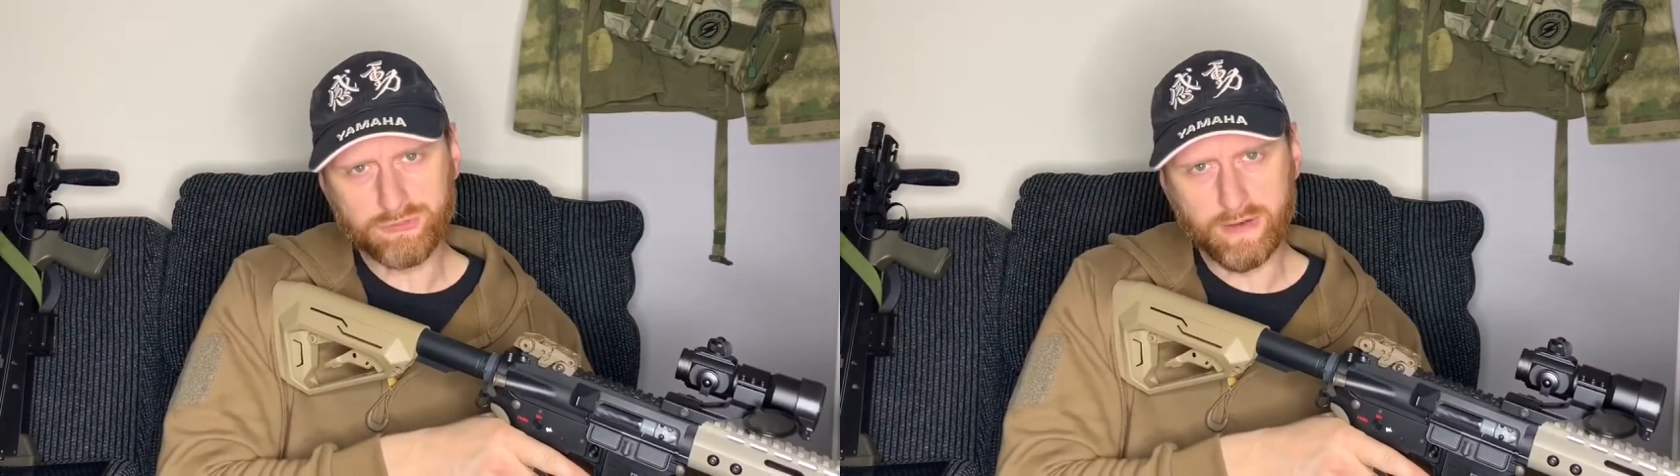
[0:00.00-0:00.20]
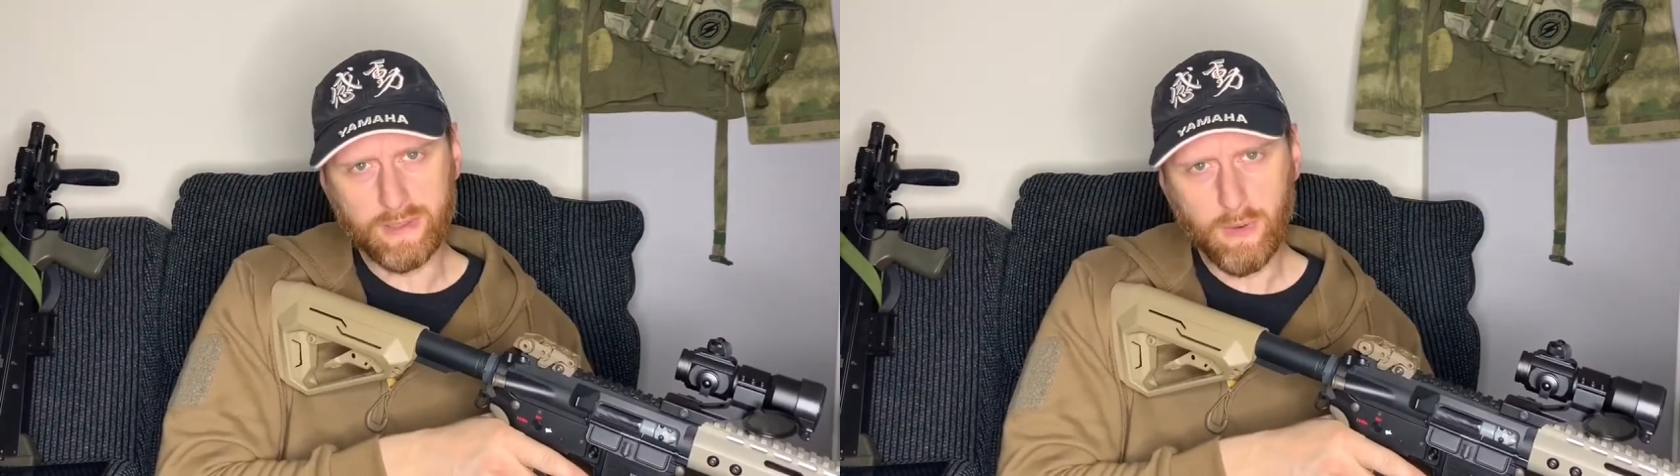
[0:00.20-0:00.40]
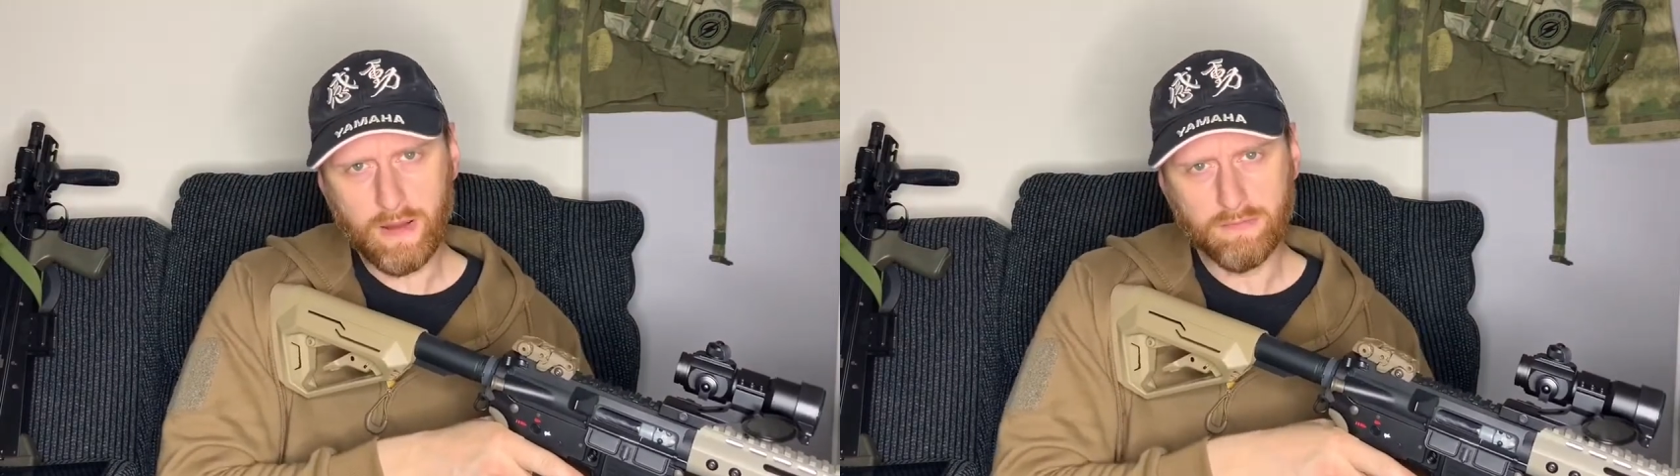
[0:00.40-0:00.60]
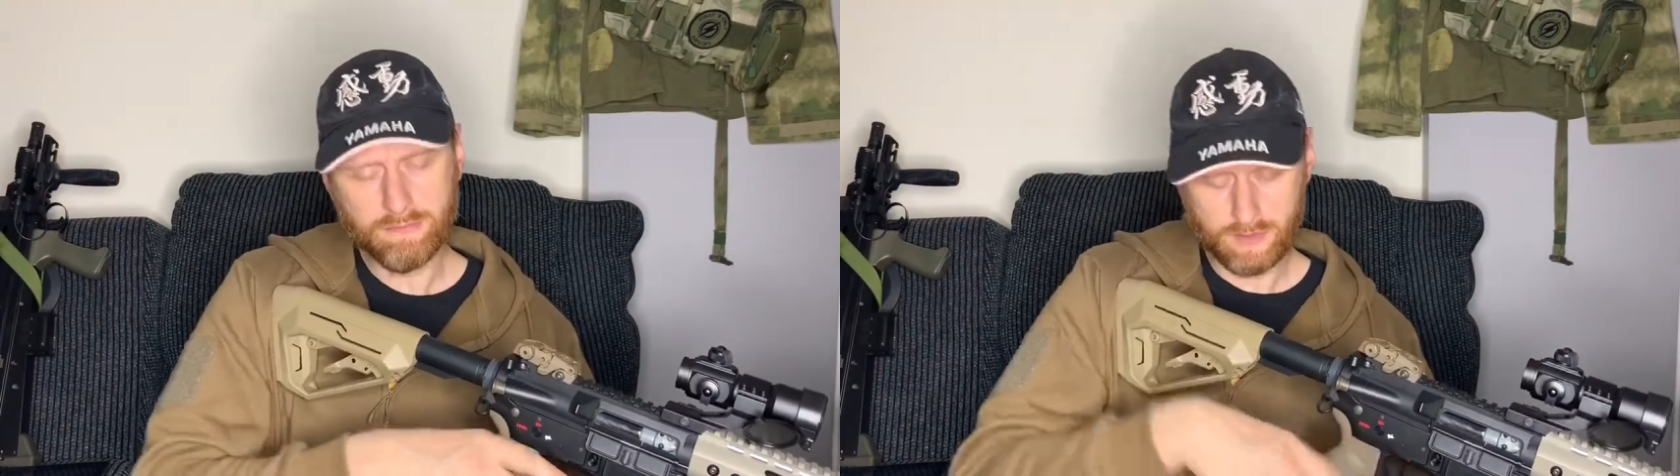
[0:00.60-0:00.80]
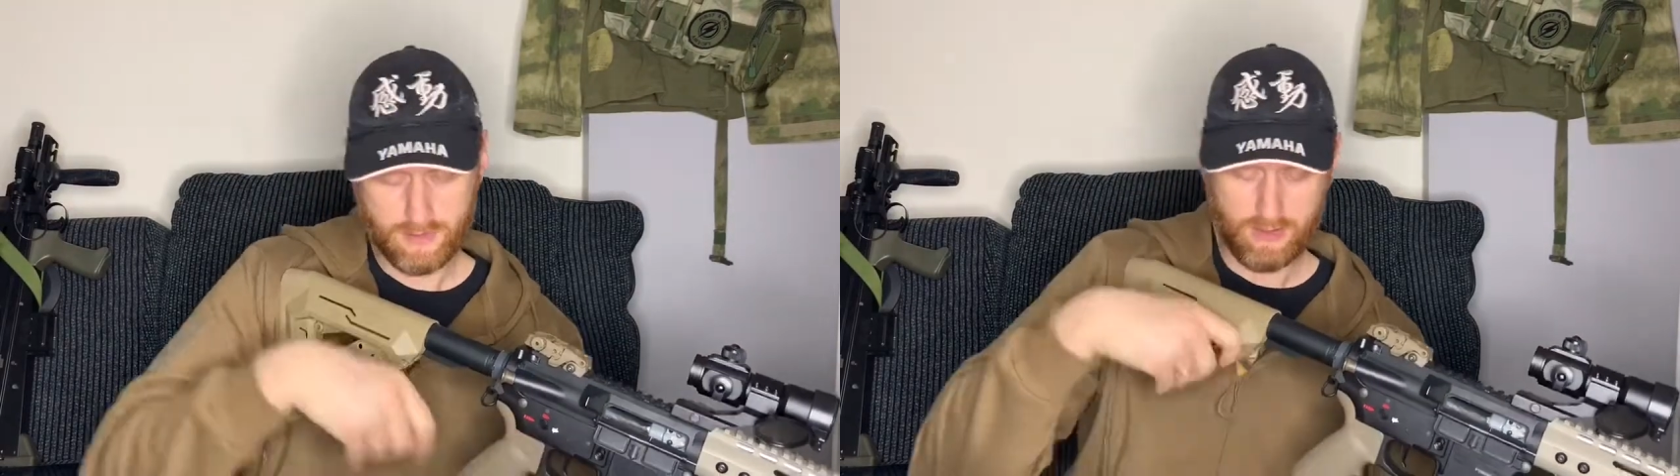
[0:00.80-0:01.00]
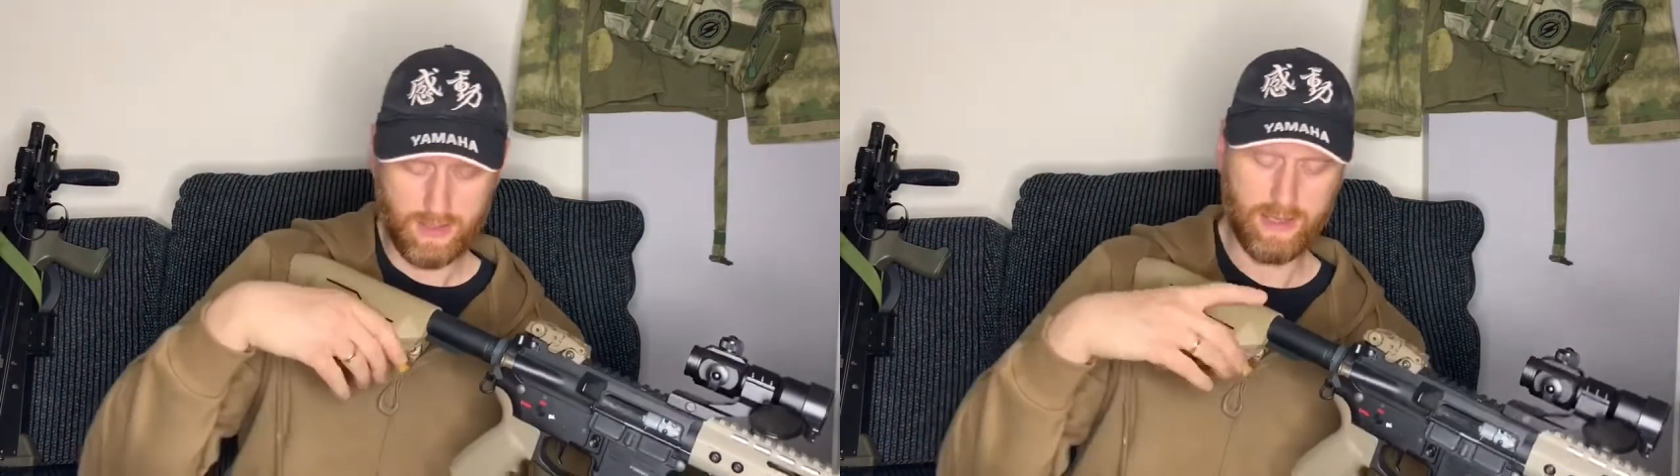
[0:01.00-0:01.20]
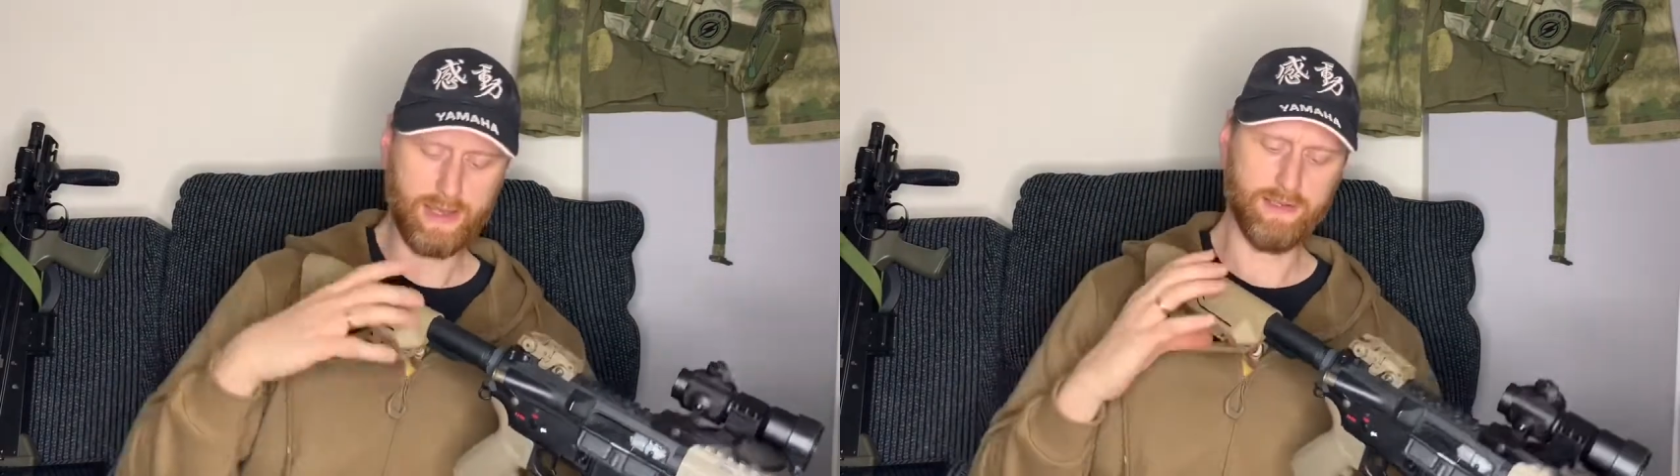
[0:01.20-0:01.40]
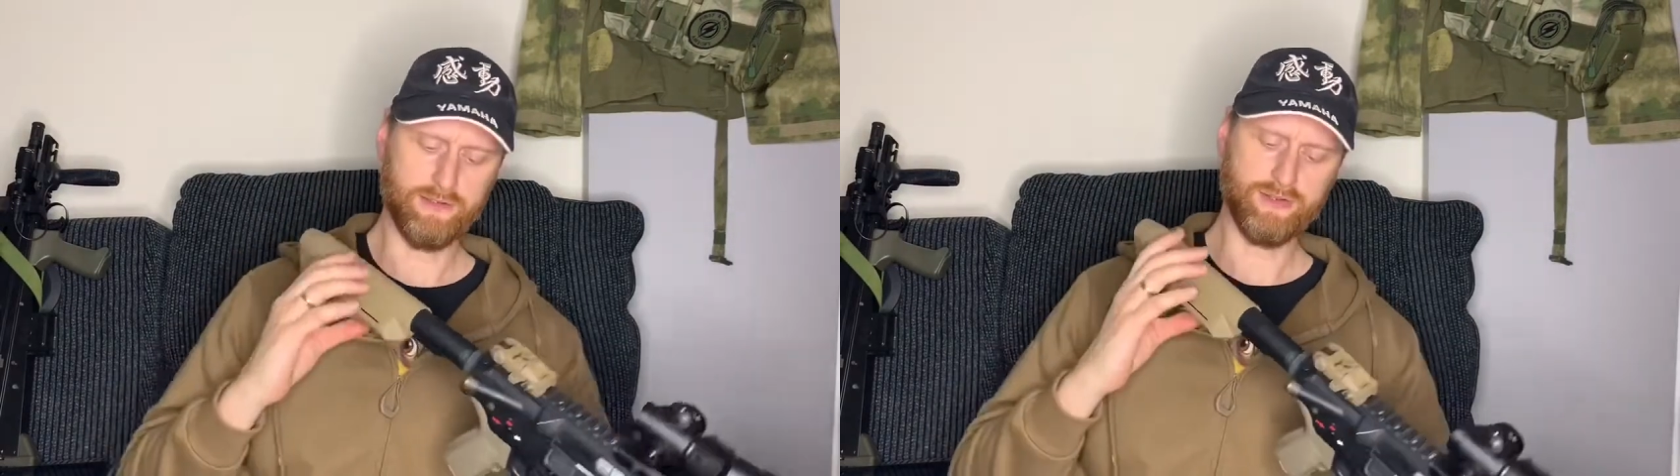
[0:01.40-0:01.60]
really well,
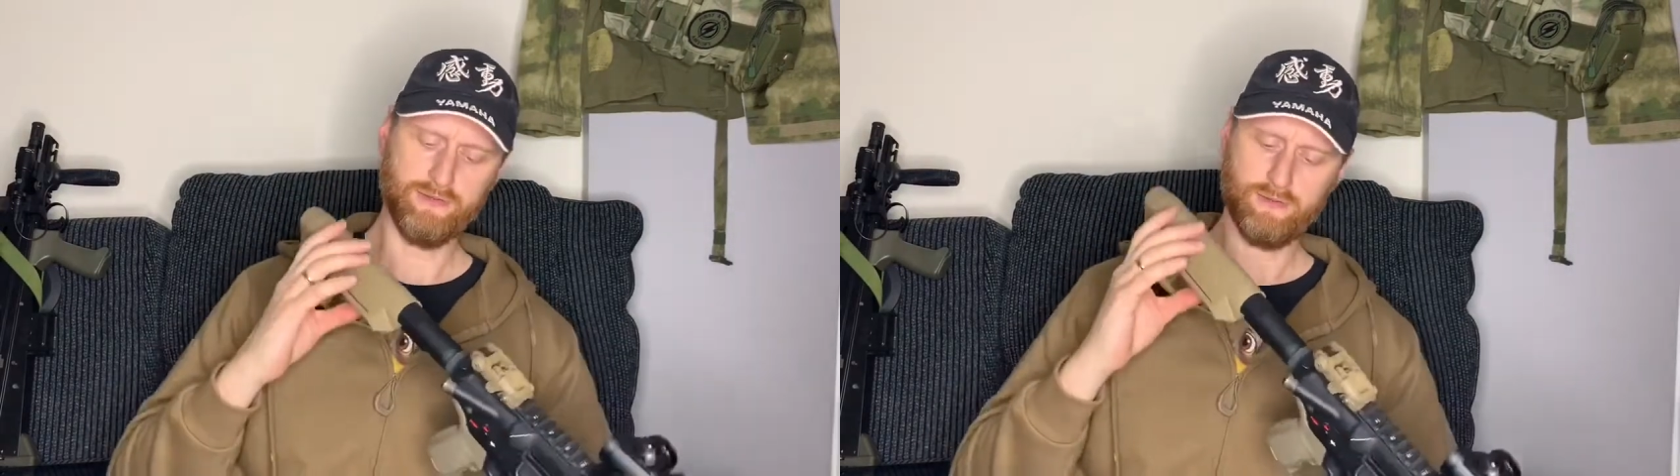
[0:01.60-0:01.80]
and